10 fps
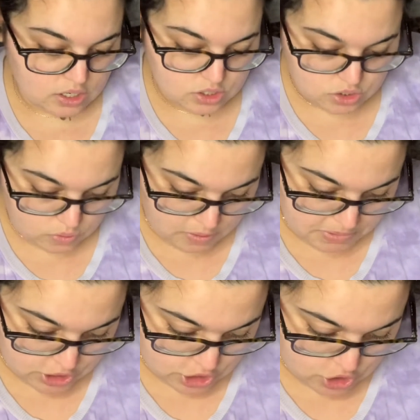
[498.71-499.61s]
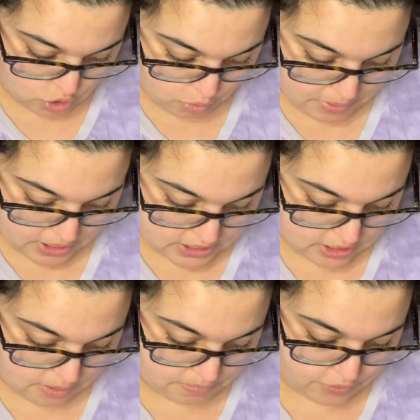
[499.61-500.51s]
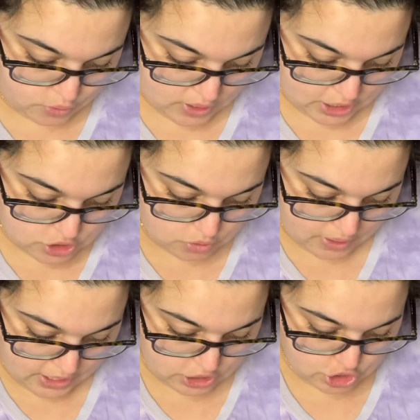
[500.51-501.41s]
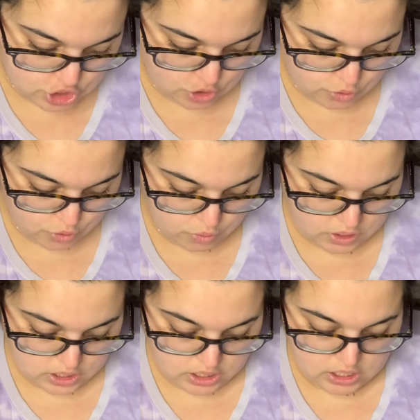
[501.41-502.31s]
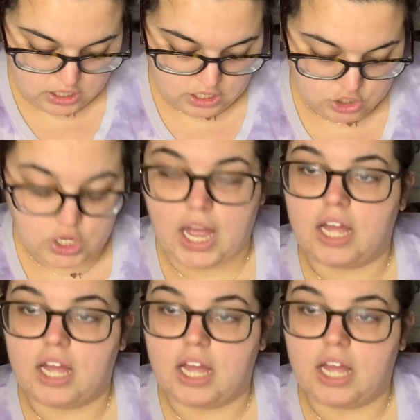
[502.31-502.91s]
So let me just open this up for you guys so I can show you so,